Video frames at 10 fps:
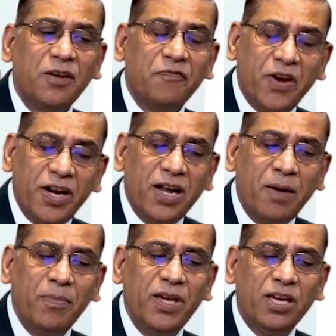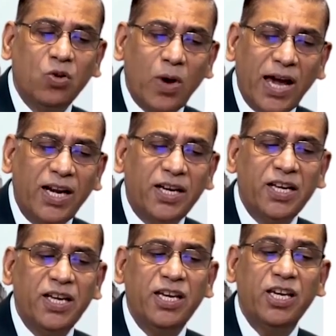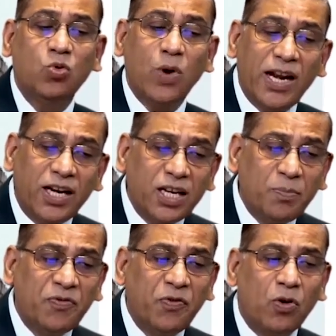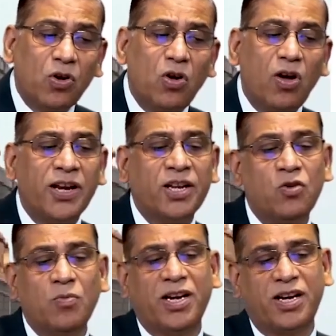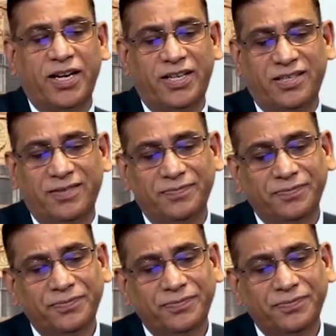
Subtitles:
freedom, equality, equality before law, and human rights.